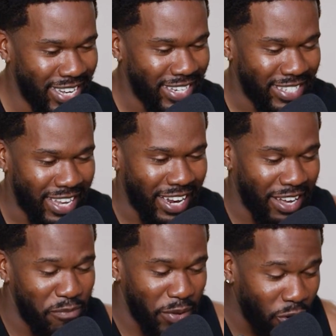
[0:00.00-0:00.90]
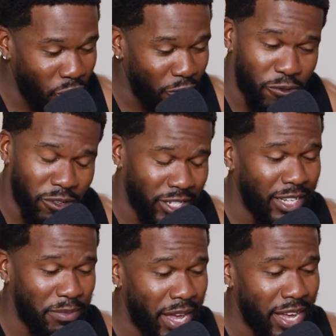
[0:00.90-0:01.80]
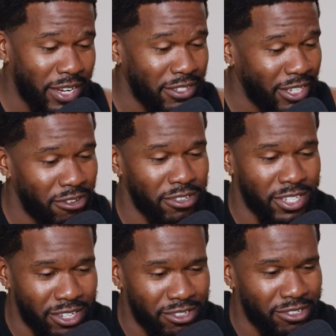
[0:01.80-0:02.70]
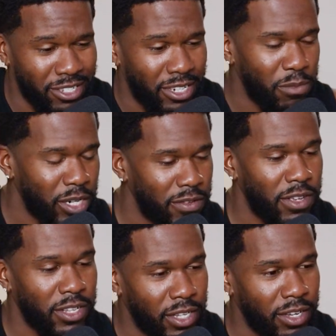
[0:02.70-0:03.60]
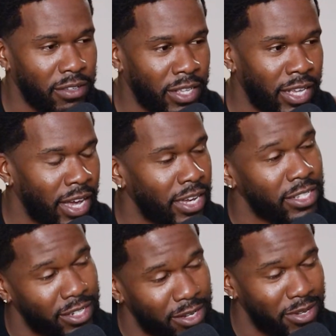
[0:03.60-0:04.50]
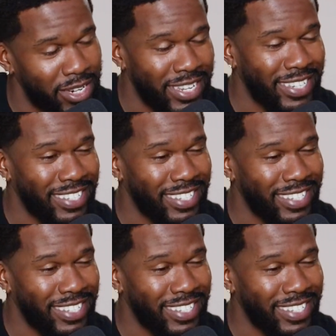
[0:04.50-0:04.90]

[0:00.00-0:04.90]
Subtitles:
It's got like a big old full-size bag of sour Skittles and a bunch of other stuff that I ended up eating.